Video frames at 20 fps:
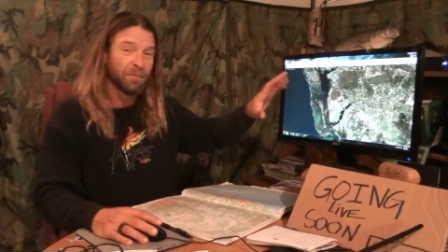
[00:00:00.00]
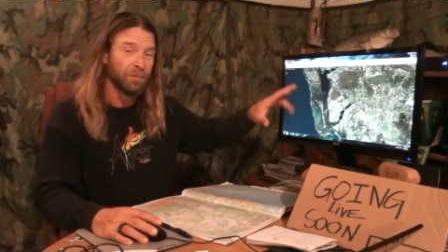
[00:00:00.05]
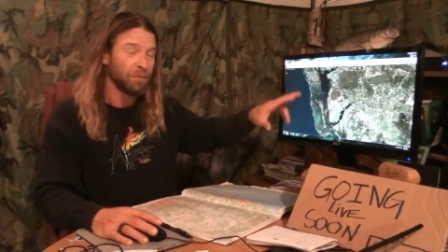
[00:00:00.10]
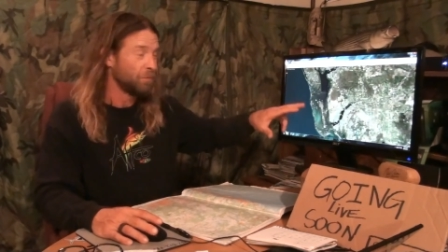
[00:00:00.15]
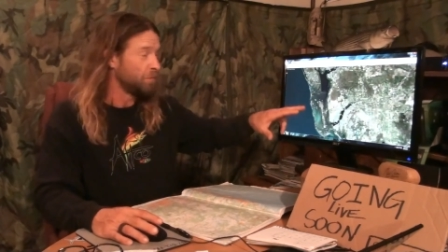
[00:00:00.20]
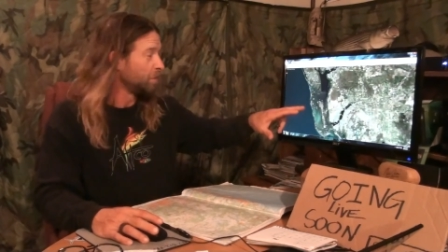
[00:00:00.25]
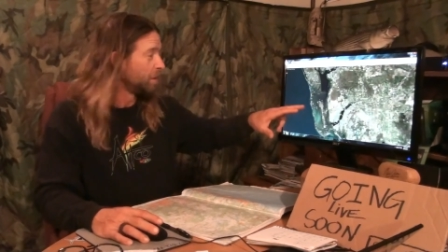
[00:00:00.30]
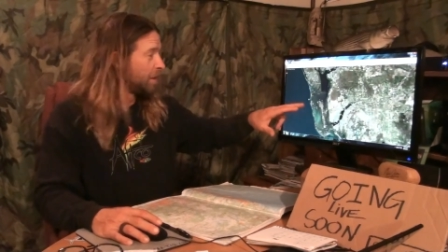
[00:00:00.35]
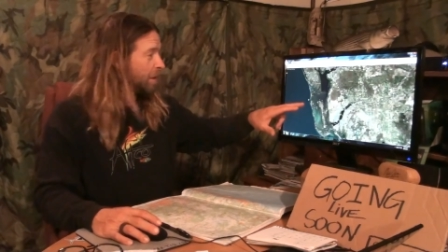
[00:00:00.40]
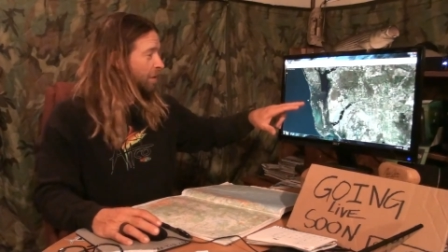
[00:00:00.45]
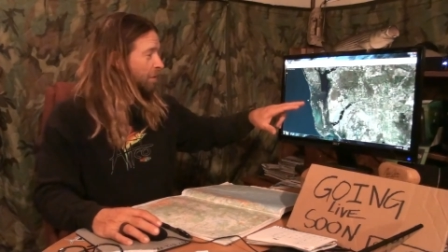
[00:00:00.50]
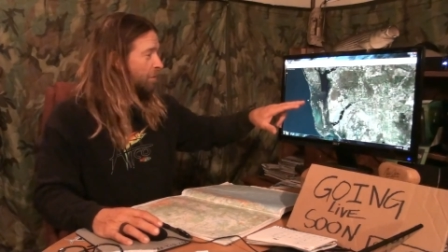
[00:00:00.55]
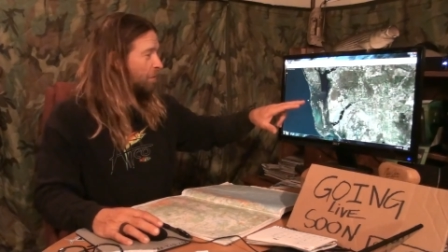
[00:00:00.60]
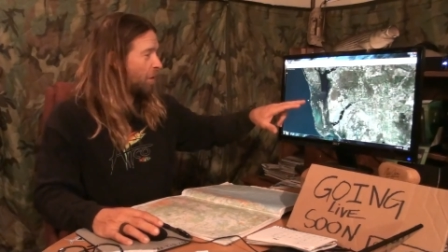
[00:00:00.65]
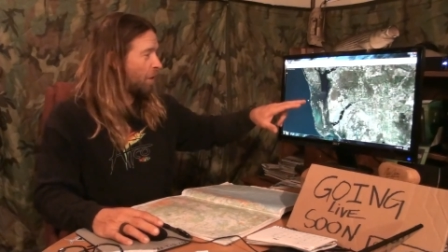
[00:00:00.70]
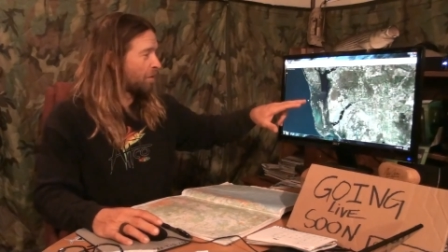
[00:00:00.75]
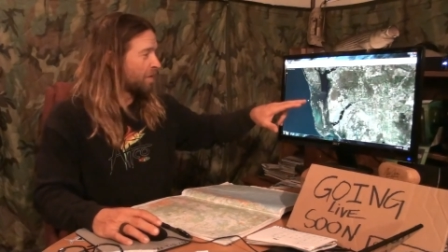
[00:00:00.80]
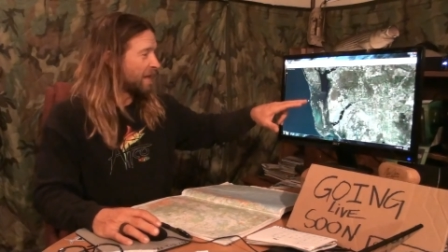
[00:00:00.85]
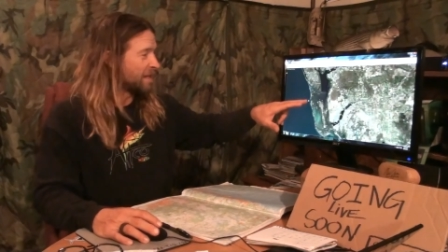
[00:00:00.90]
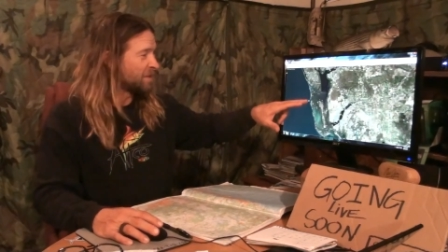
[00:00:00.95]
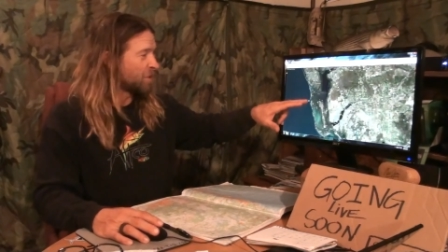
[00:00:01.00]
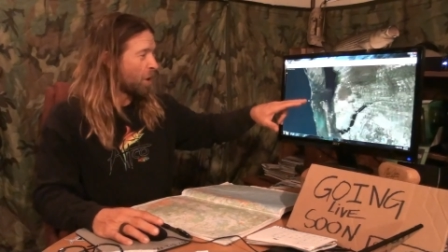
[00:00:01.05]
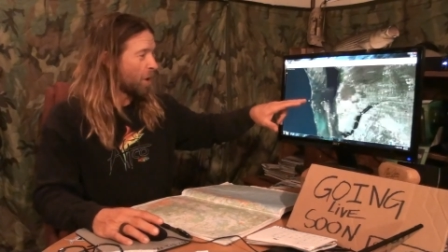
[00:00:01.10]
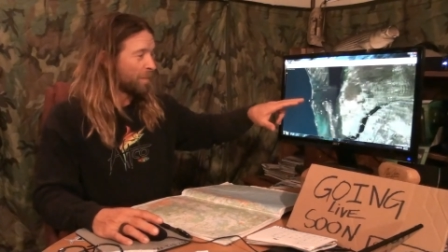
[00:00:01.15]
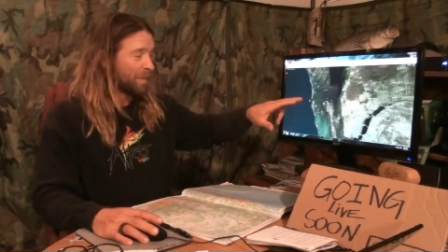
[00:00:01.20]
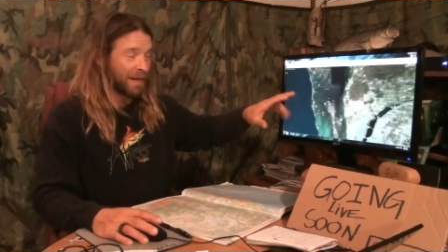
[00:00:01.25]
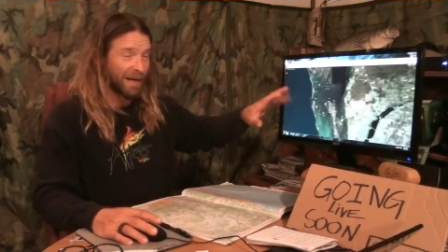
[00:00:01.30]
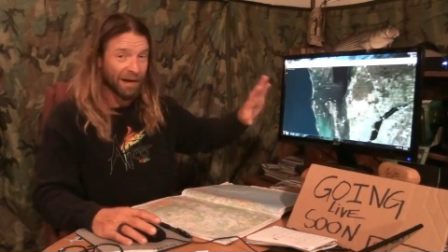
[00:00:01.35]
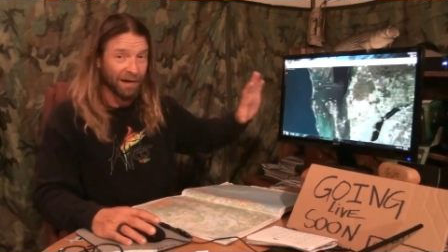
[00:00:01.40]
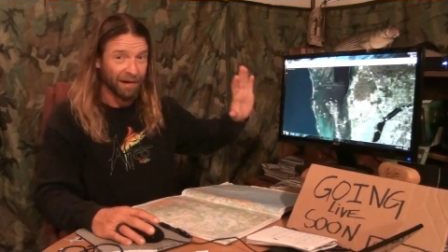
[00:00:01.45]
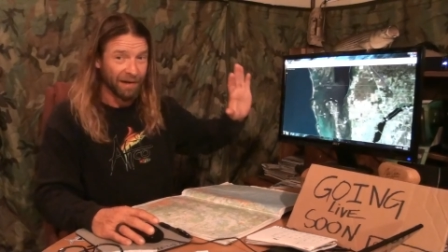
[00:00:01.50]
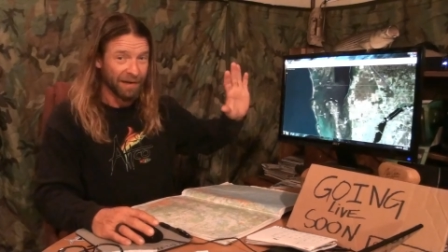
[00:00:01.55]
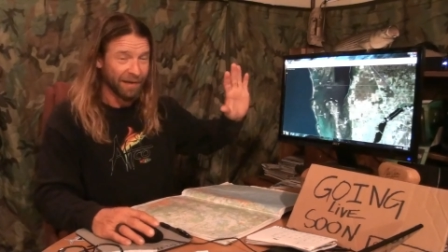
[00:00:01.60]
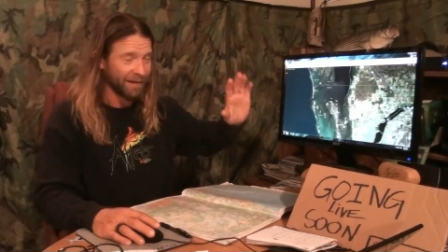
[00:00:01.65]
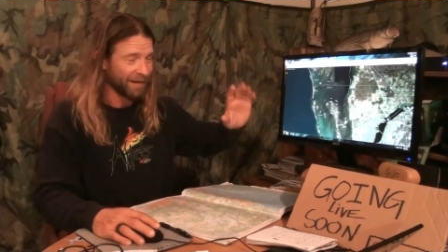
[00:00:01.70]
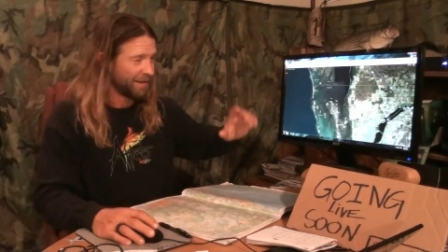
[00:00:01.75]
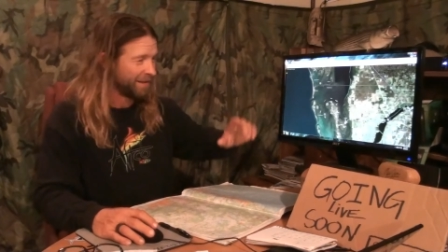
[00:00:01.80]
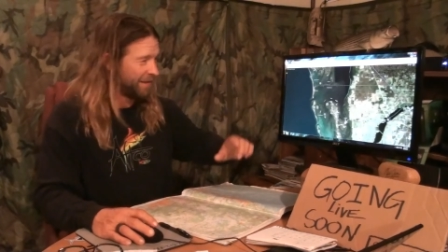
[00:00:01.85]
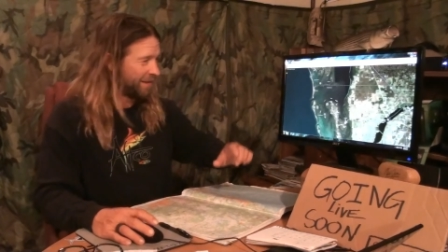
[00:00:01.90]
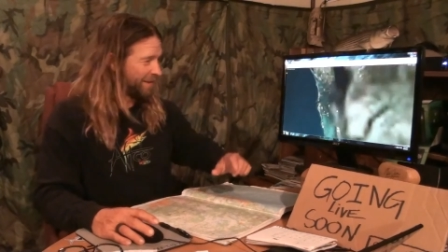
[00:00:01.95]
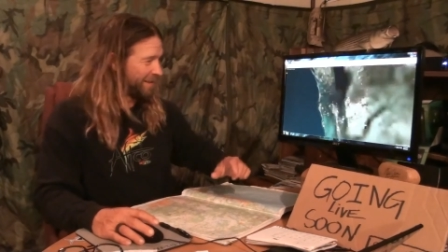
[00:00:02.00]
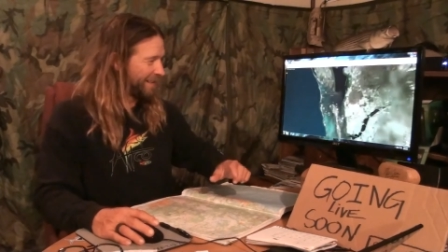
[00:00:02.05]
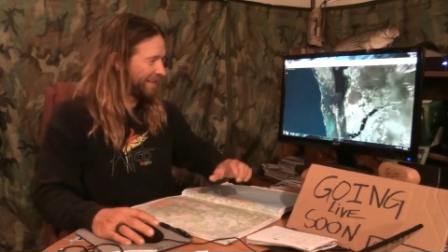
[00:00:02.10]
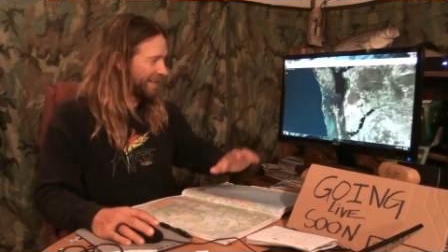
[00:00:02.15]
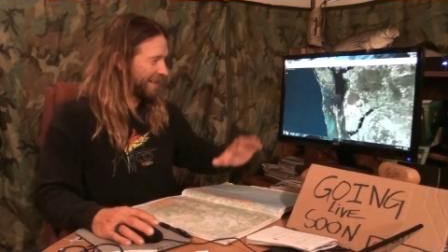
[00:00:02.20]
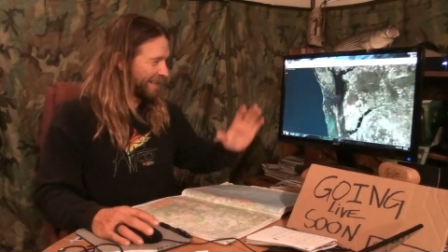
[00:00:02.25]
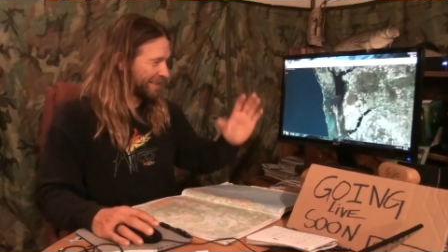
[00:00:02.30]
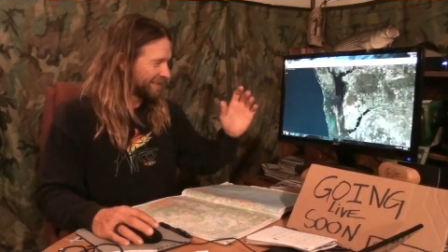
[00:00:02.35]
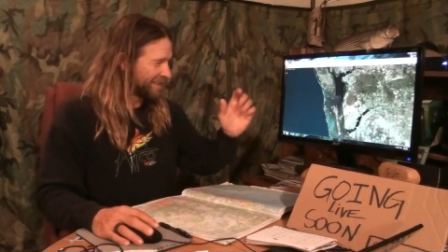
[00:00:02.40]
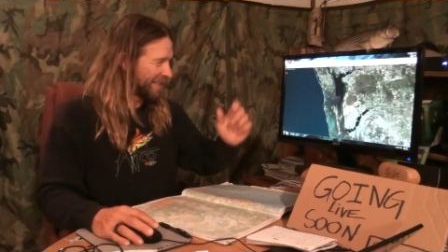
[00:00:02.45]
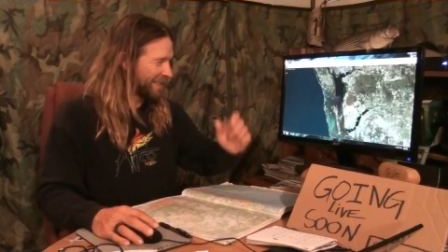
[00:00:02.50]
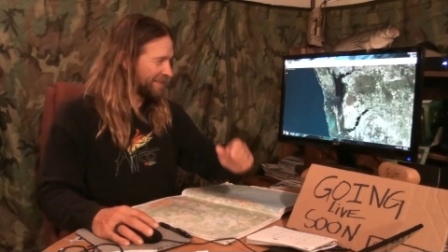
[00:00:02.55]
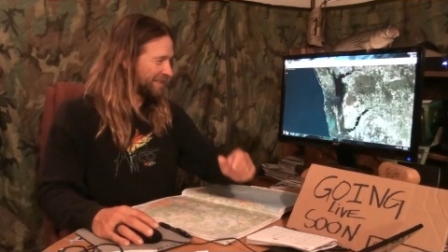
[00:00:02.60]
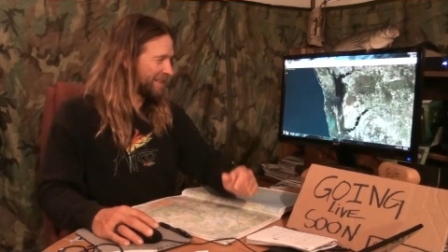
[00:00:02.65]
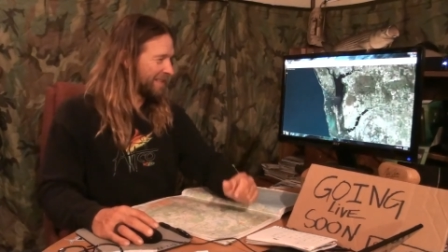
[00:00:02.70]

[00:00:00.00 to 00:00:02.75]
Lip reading: Through all that tarpon area, and yes,